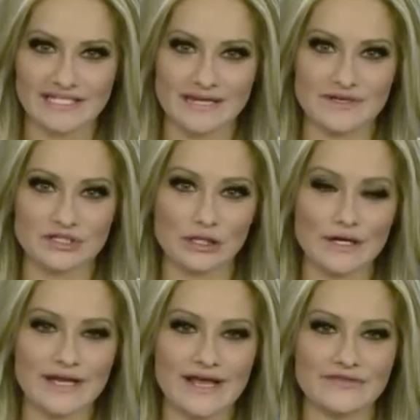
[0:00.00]
team is
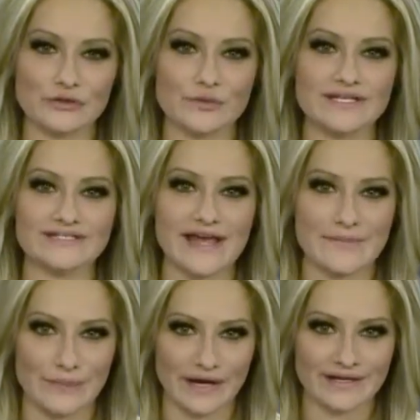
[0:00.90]
looking to hit the
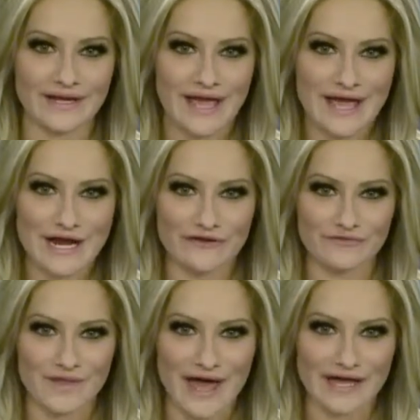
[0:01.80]
reset button. Hear
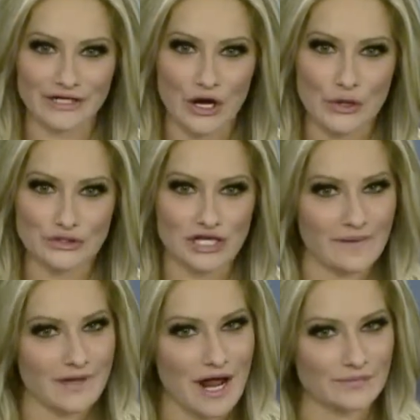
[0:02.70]
from the head coach
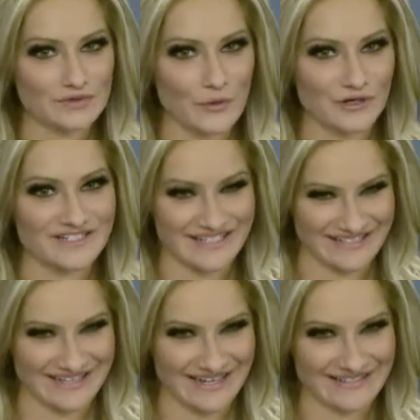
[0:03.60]
coming up. Sports
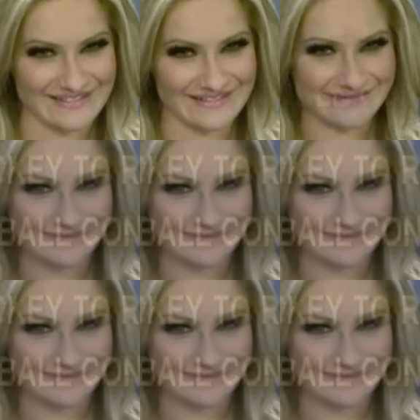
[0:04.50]
is next.